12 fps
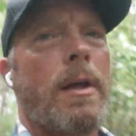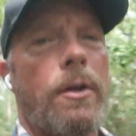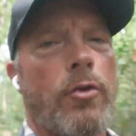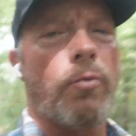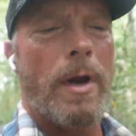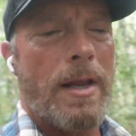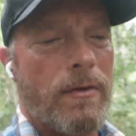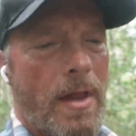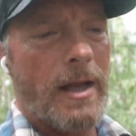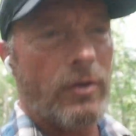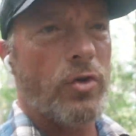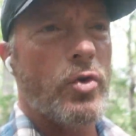Terrain's
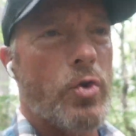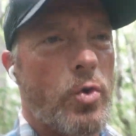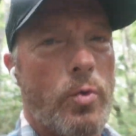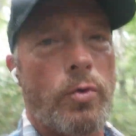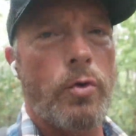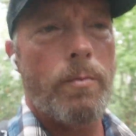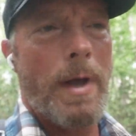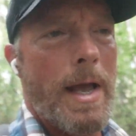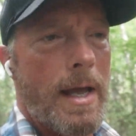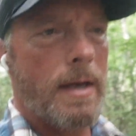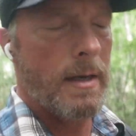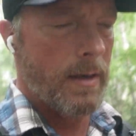not too
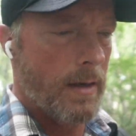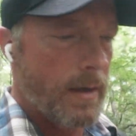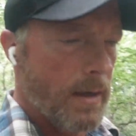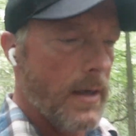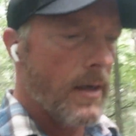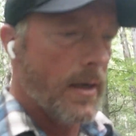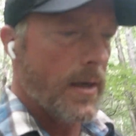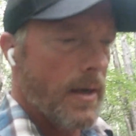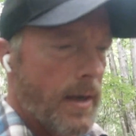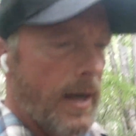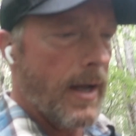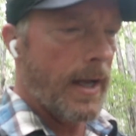bad.
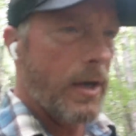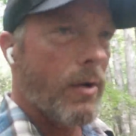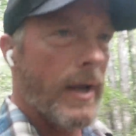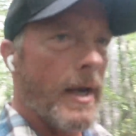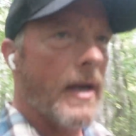I know I got